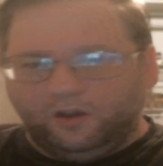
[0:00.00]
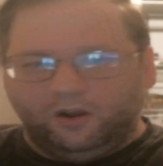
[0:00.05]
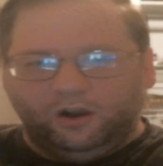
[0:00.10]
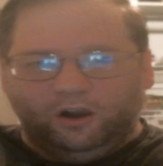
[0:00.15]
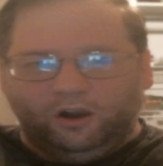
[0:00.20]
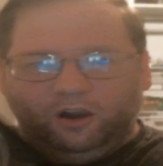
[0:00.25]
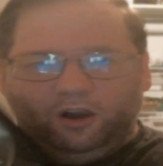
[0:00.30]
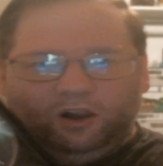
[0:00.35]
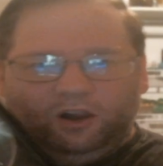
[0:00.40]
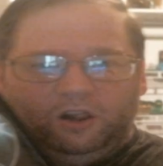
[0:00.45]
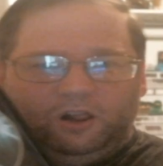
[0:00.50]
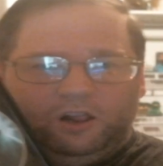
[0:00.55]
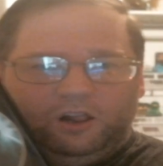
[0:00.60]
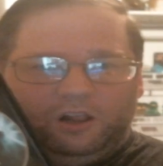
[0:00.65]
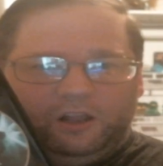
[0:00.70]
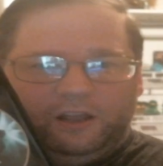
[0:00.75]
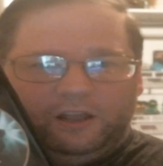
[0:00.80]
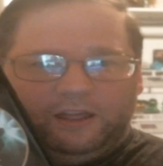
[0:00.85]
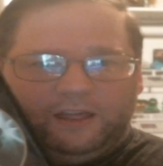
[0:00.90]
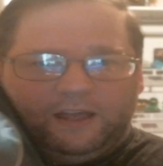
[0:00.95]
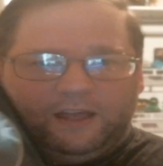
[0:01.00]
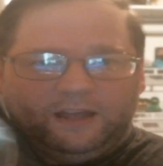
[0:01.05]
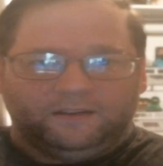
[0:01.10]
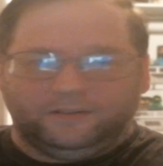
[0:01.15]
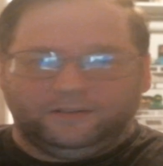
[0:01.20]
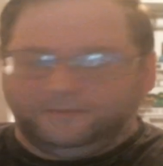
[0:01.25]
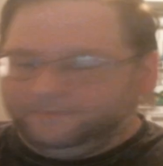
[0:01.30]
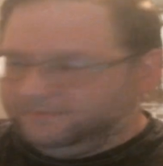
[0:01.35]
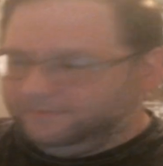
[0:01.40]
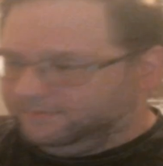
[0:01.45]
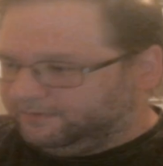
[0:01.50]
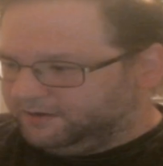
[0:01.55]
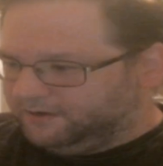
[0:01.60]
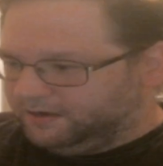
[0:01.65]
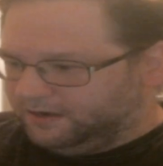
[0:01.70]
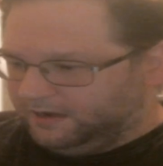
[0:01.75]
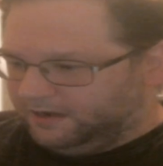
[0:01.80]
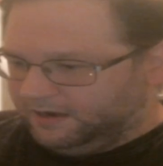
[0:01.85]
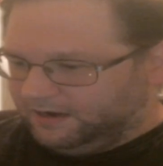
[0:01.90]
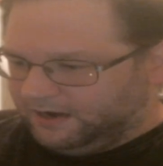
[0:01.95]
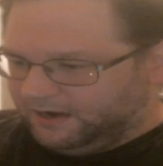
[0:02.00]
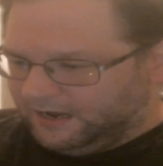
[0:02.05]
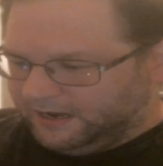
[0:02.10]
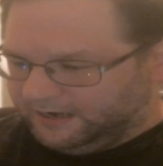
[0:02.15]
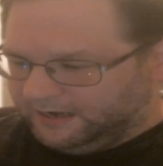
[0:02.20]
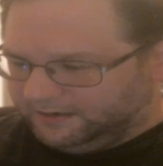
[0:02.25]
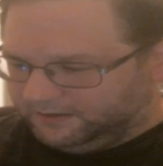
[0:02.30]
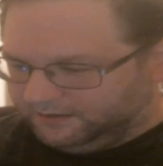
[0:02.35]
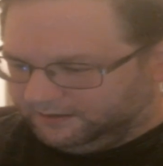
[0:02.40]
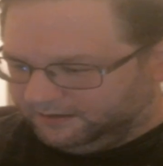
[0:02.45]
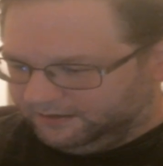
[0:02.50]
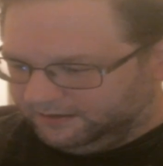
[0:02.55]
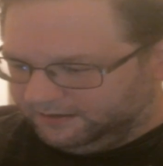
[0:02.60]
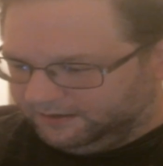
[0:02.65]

Look at that. Nice.